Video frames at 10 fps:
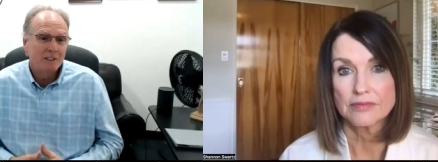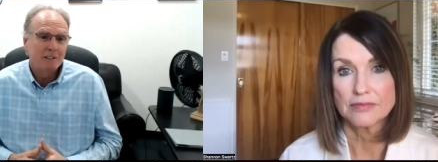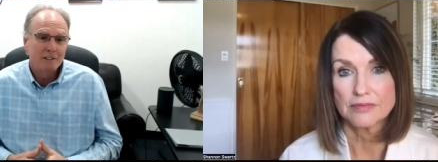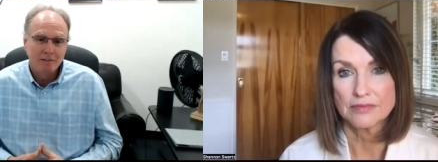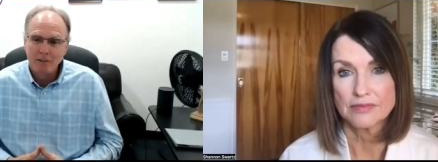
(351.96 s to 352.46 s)

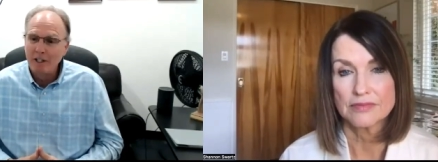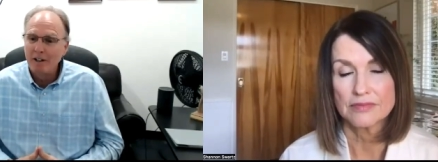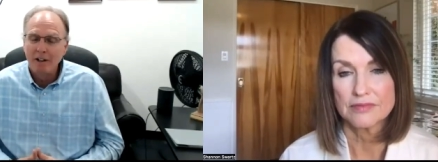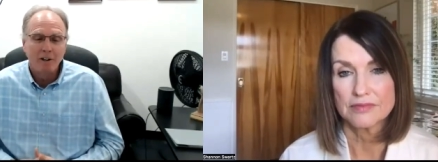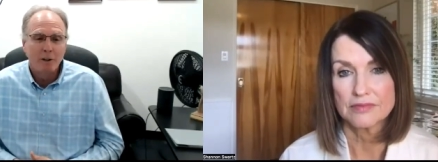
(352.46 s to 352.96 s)
Speaker 1: rates
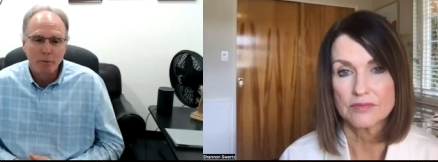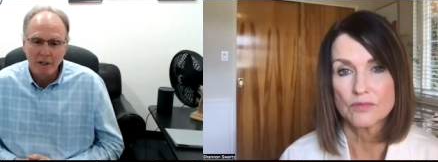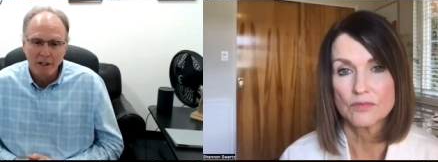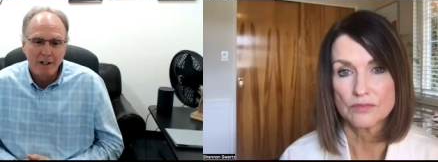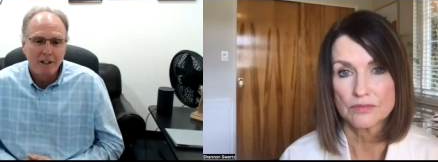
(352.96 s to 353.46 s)
they are a little
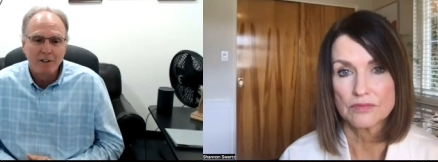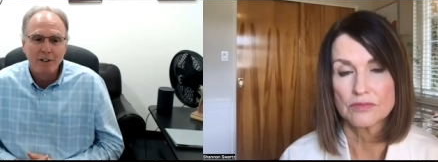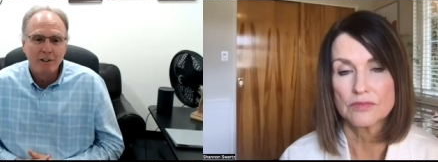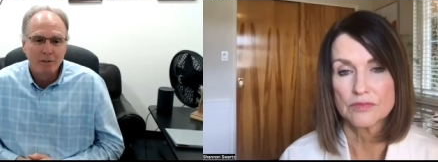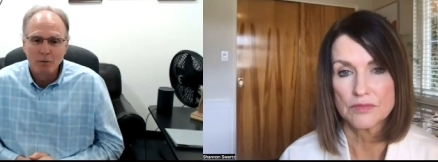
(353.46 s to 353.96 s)
bit higher
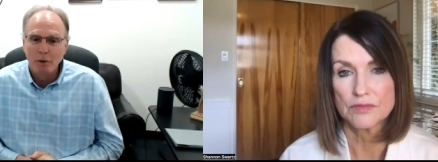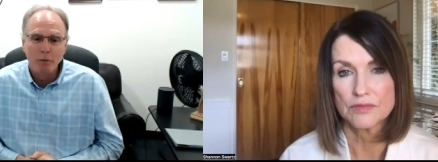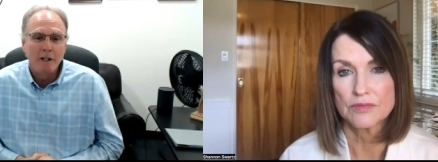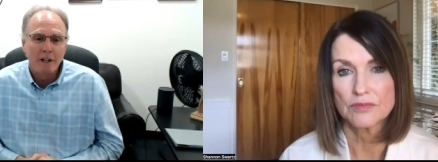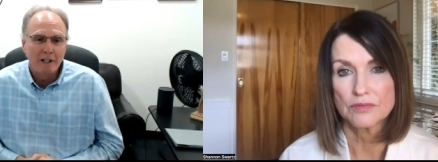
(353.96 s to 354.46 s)
than
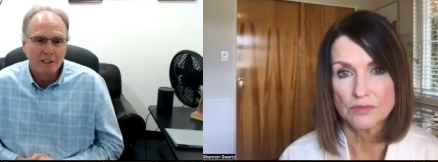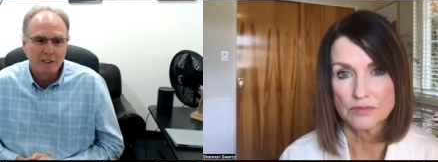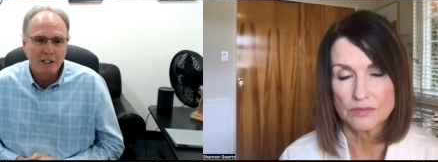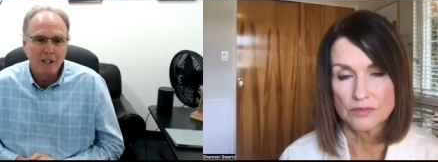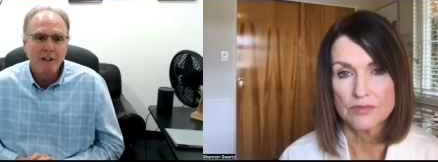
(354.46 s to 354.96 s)
what we'd like
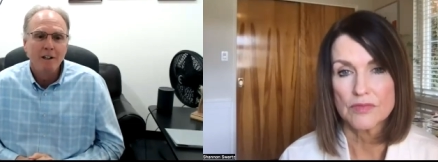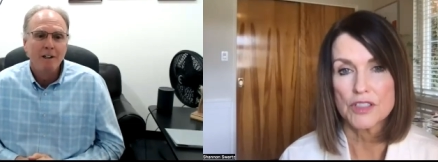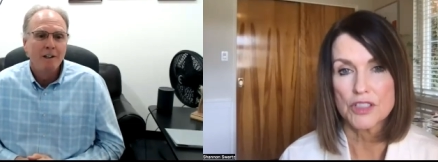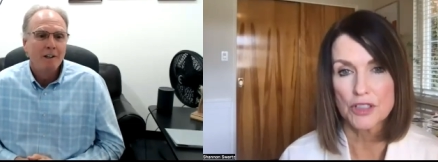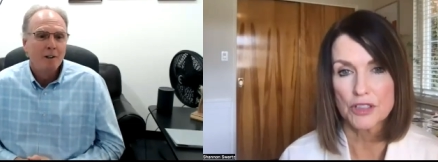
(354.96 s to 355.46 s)
to see.
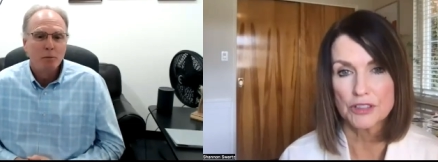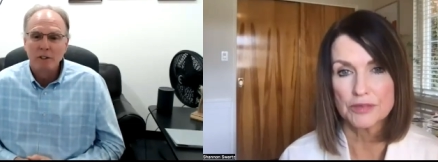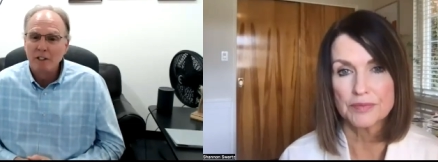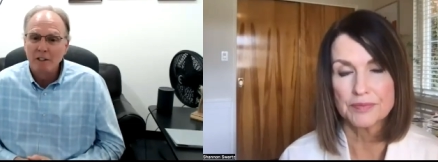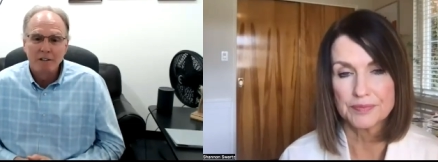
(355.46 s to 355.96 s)
Sure.
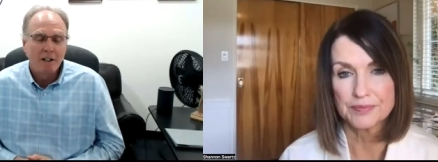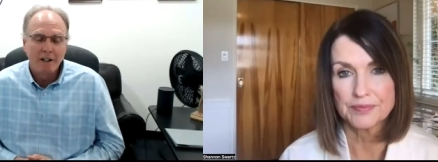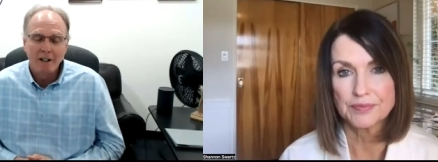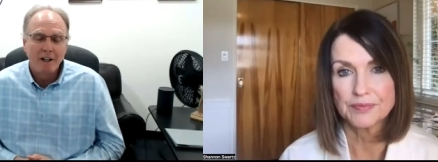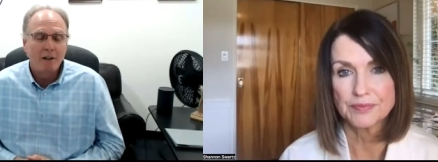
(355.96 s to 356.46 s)
But they're
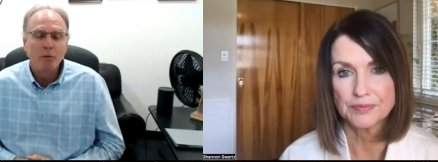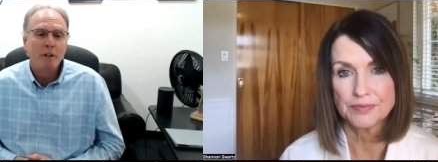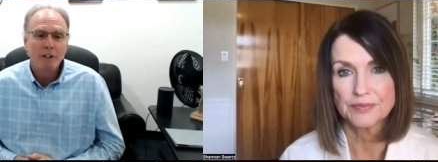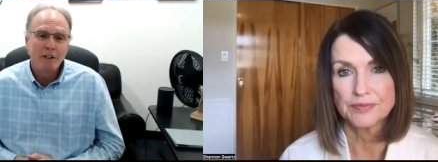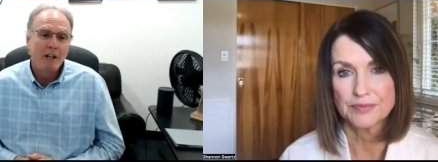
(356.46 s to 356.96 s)
not higher
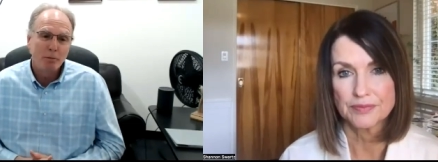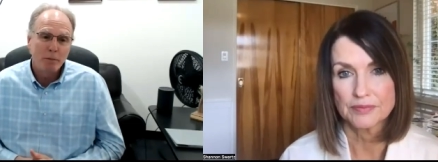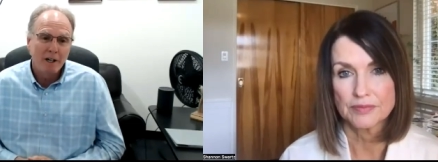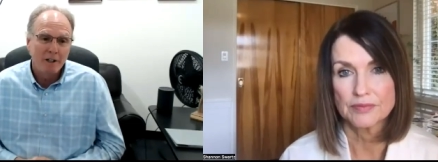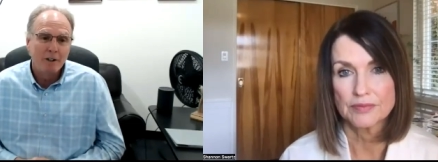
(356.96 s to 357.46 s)
where you
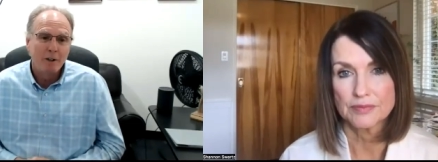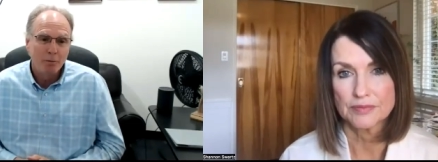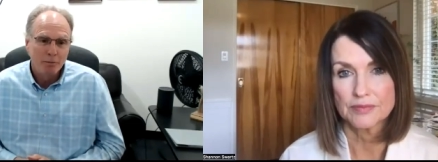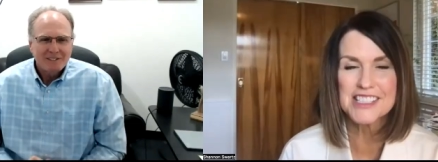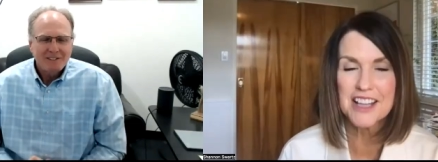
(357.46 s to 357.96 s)
can't buy a
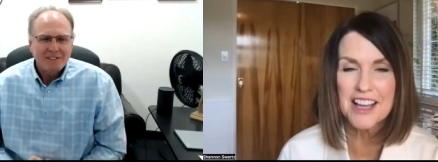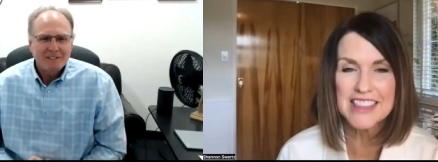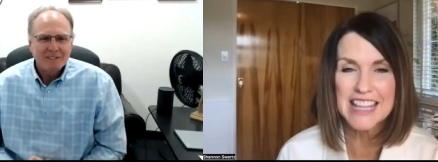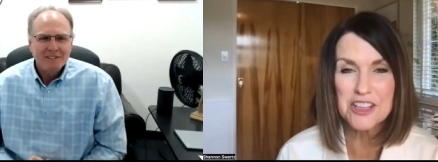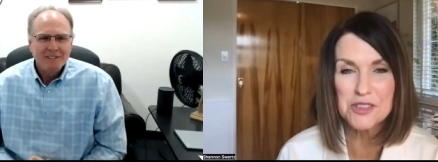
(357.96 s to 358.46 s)
home.
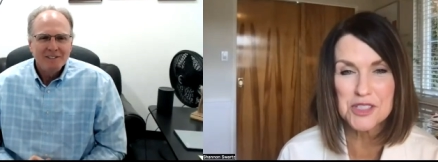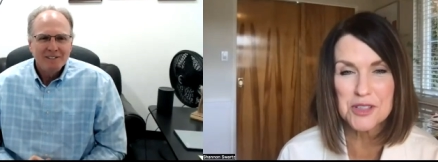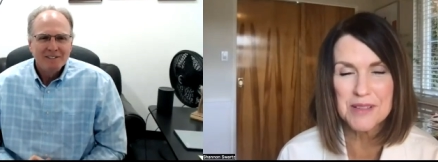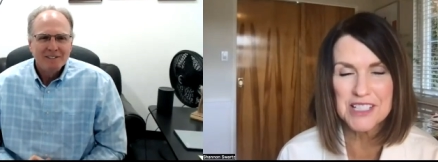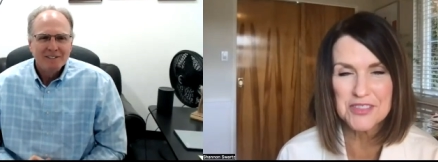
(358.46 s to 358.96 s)
Speaker 2: Scott, thank you
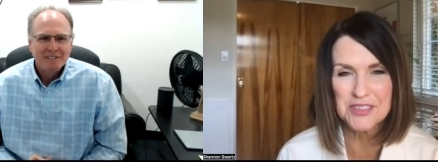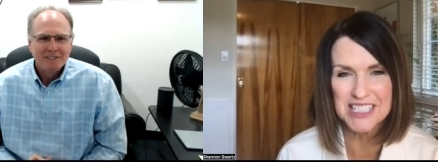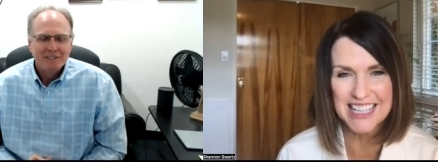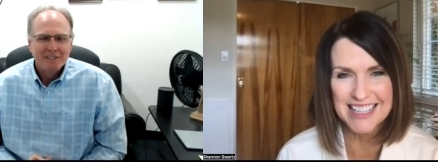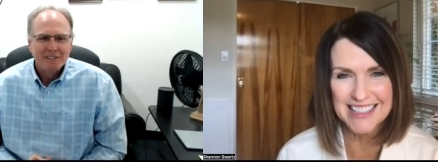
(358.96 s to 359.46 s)
so much
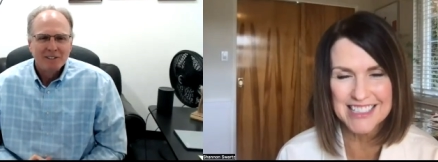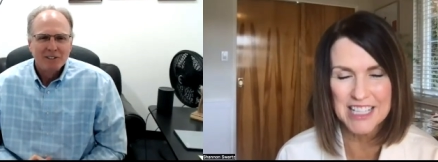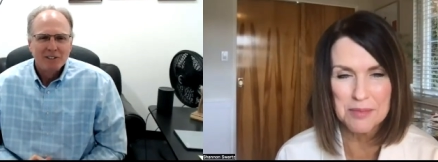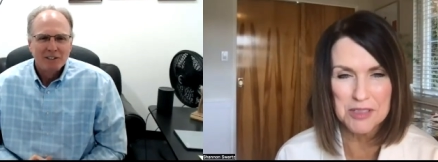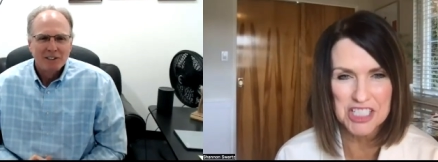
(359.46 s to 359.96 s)
for taking the
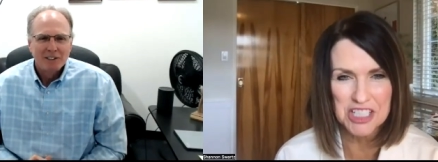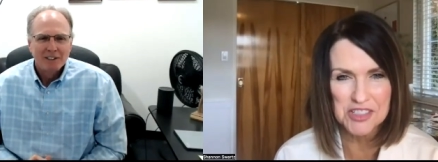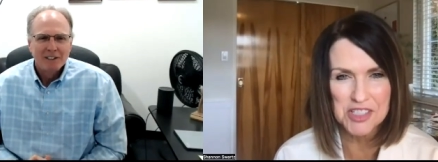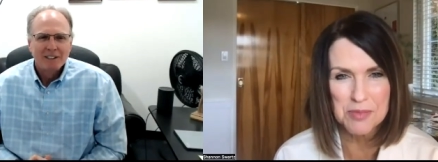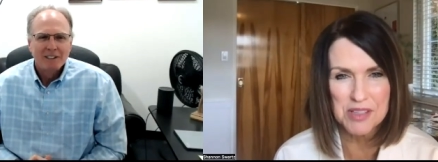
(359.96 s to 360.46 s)
time to
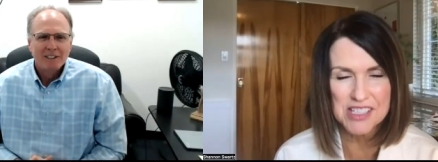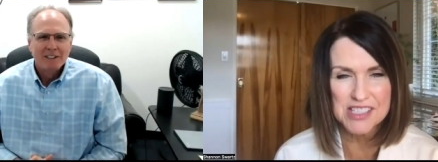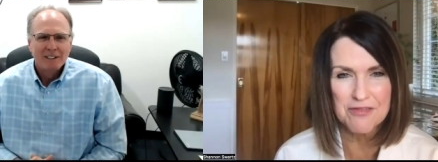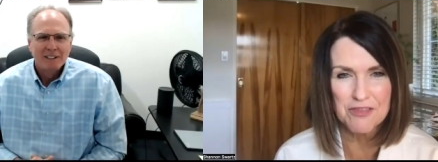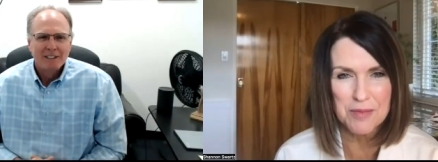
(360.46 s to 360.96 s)
share some of
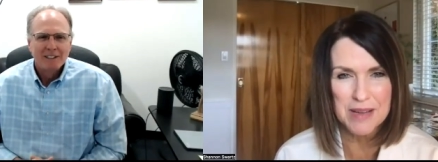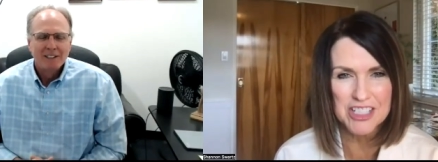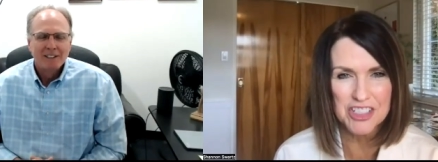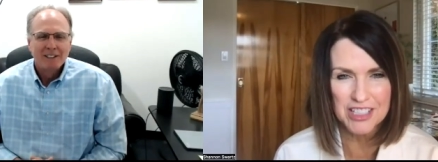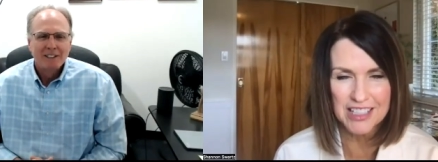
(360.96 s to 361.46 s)
this
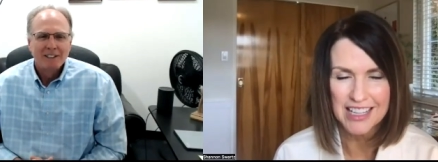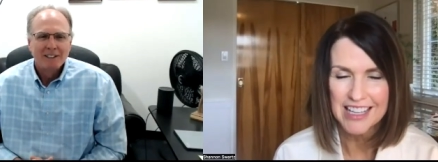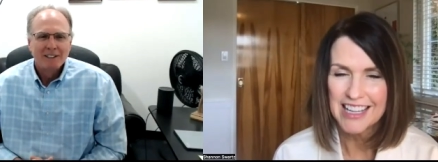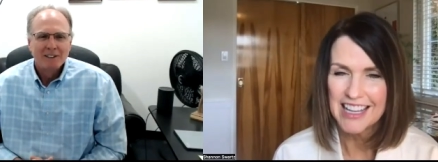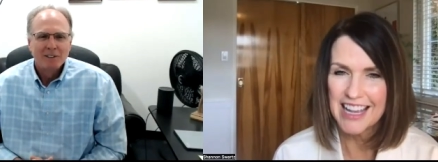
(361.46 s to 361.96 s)
information.
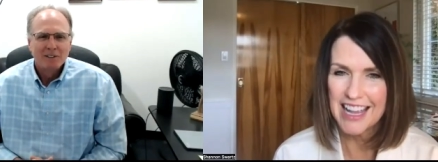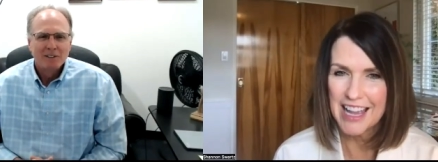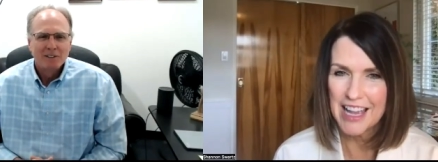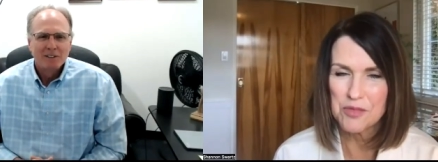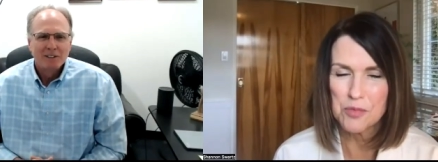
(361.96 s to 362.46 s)

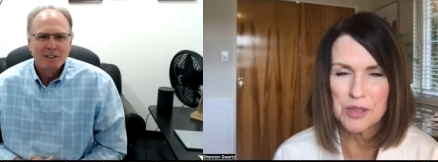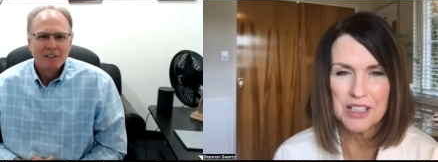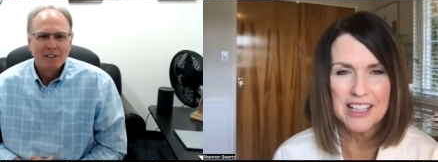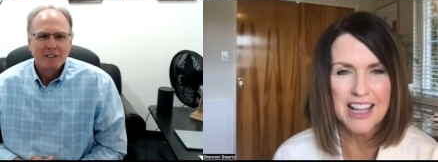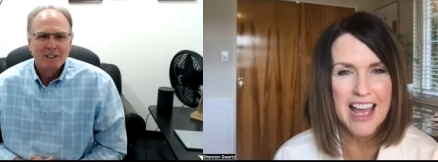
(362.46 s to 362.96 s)
And
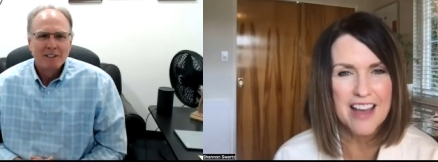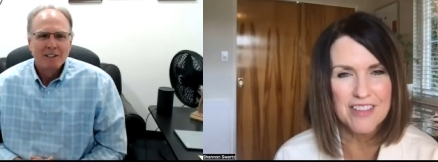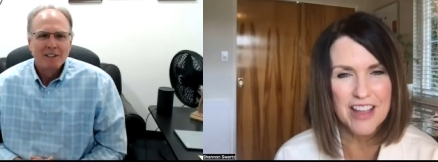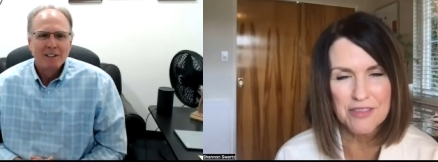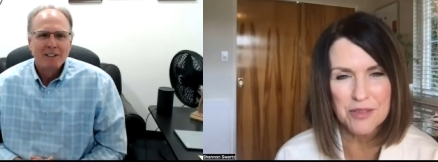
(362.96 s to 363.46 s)
we'll have